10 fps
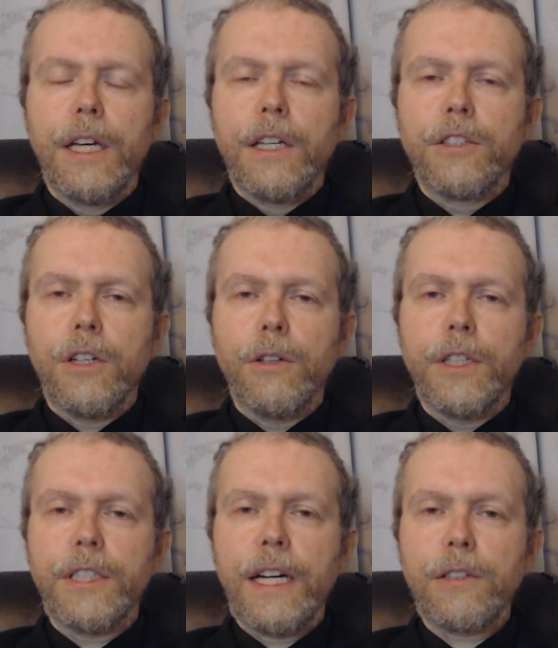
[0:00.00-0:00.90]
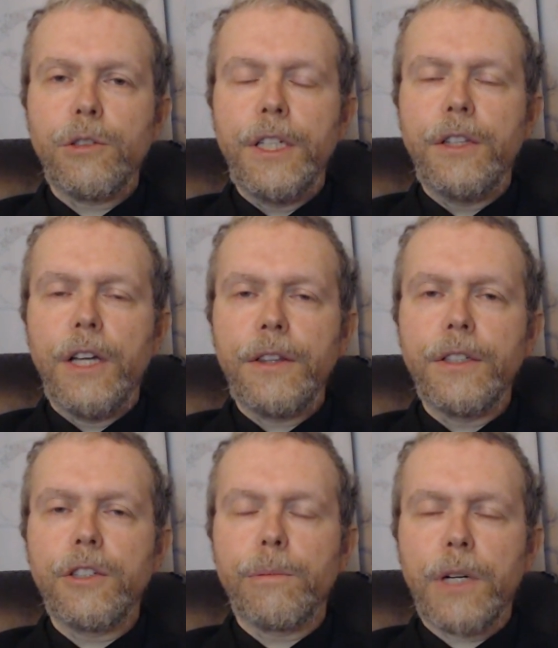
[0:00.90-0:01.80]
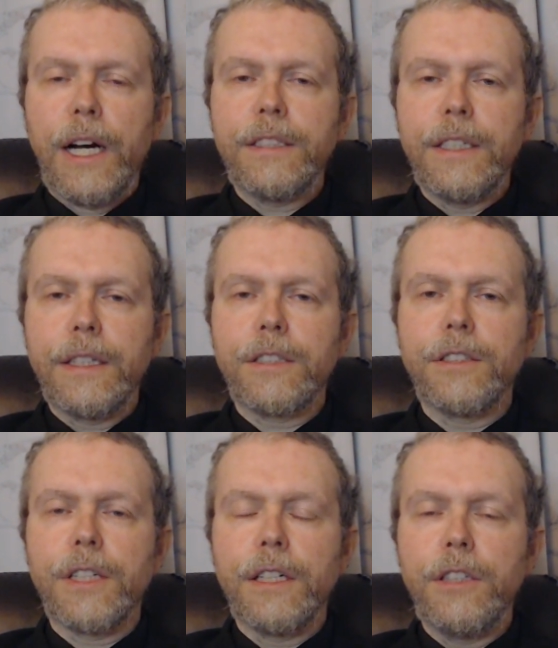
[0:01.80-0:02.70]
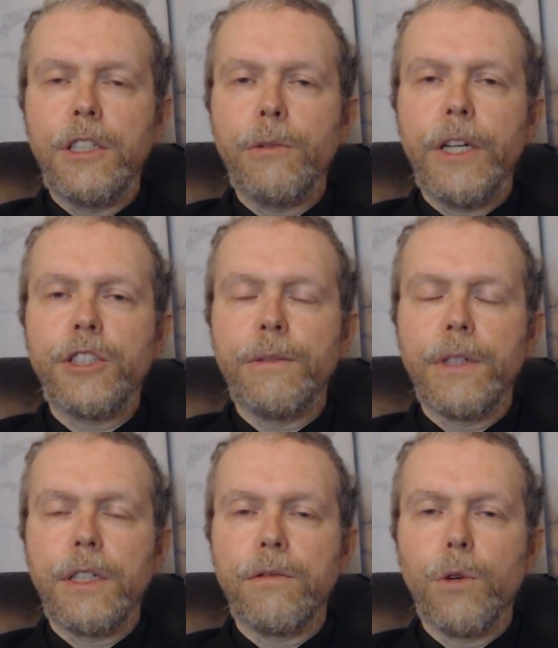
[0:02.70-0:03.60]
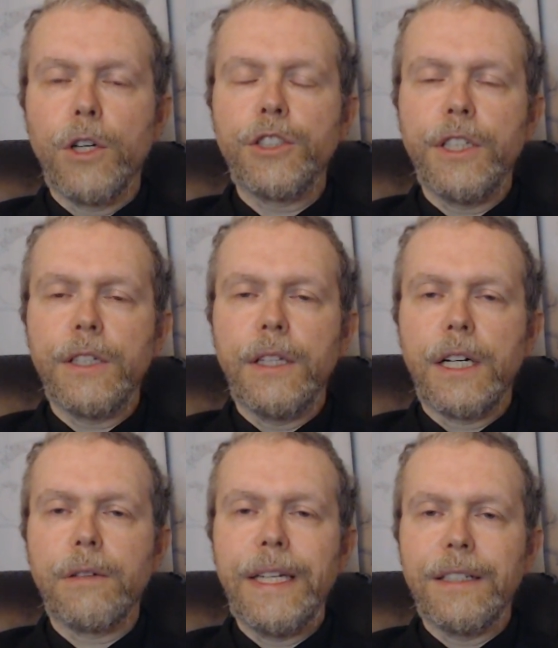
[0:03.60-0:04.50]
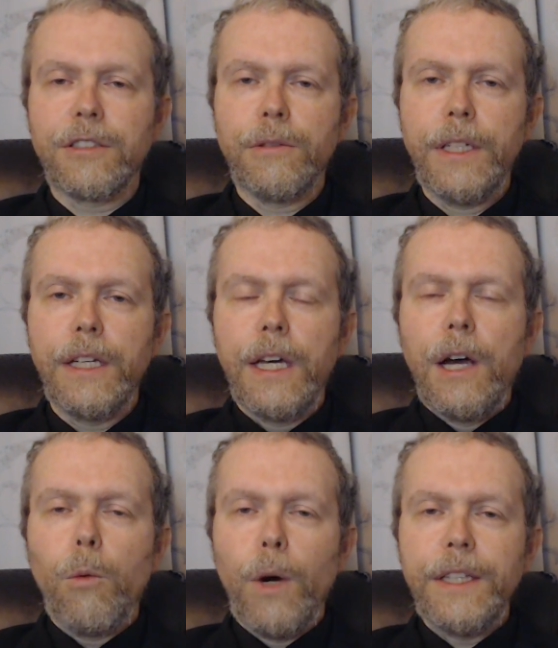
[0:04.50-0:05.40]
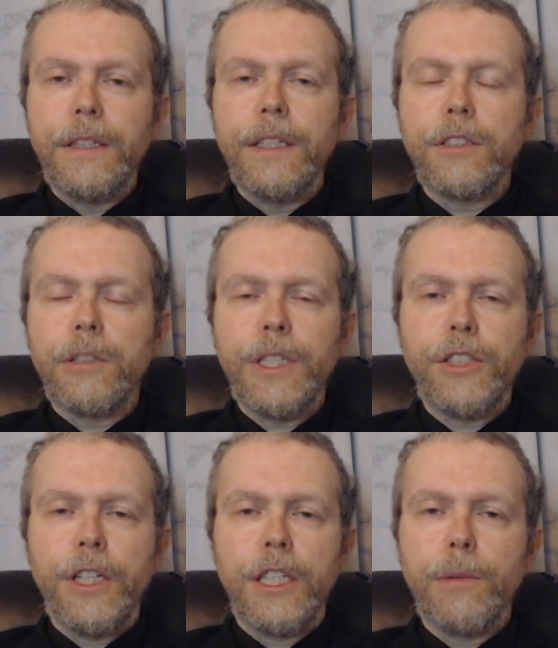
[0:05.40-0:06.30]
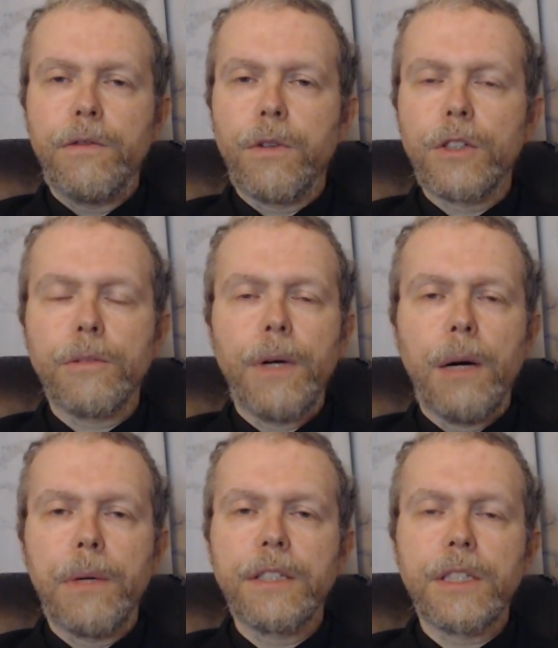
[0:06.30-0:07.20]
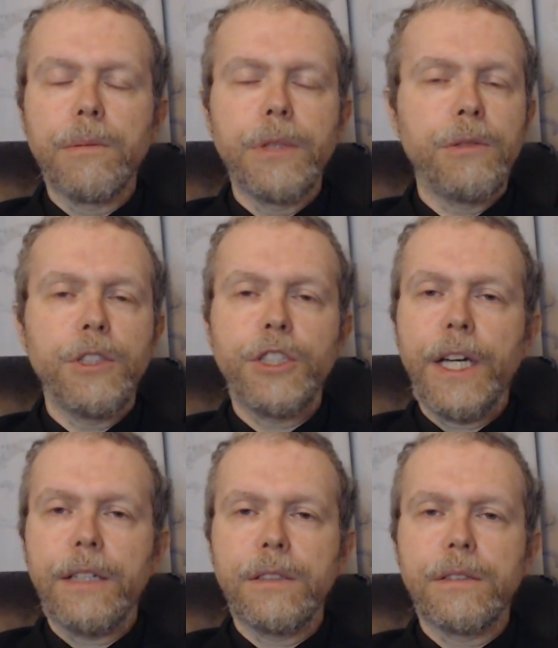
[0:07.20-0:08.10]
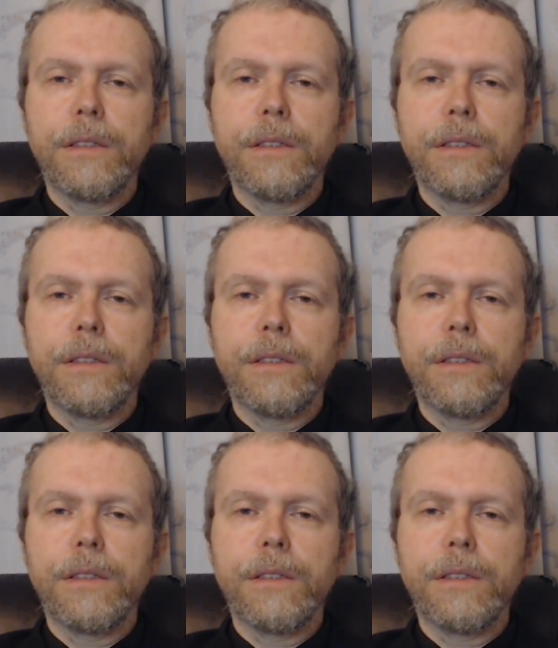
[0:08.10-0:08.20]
So there's actually nothing surprising. This is a continuation of an unfortunate and ugly history, one that needs to be changed before the Republic is completely shattered.